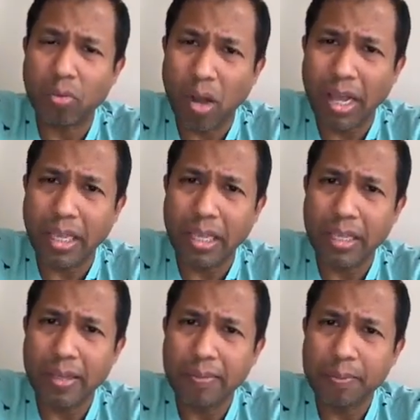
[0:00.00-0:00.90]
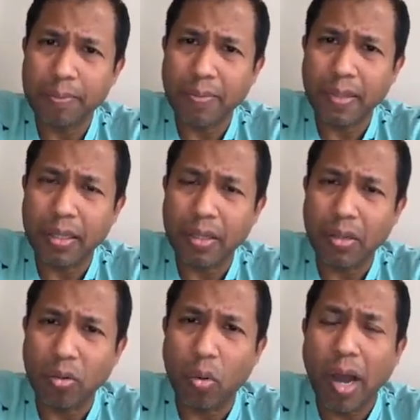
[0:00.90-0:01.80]
Why?
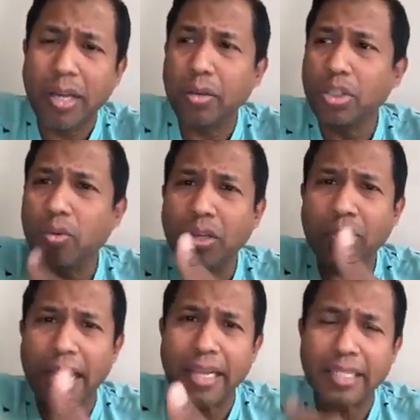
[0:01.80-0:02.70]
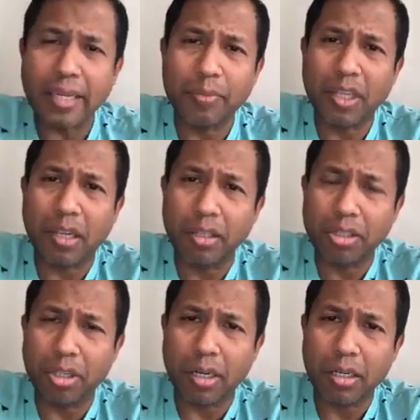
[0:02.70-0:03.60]
Why don't you want to accept the
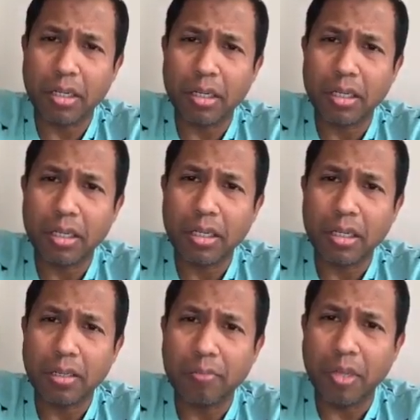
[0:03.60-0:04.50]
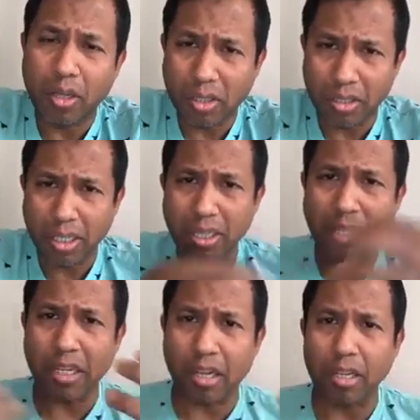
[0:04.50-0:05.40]
culture? Because this
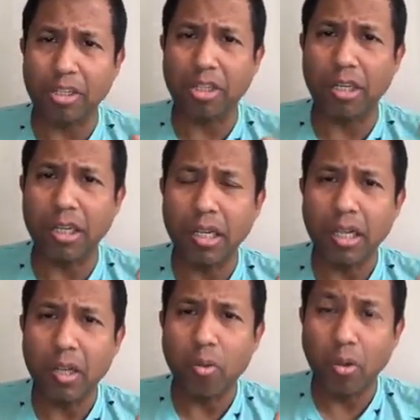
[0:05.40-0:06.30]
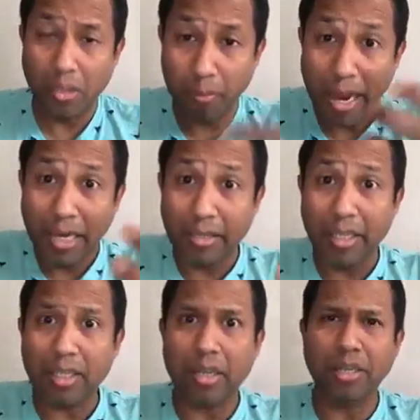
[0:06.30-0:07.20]
is the culture which made
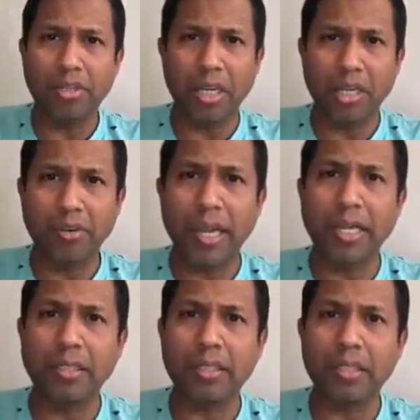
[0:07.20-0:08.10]
this country great.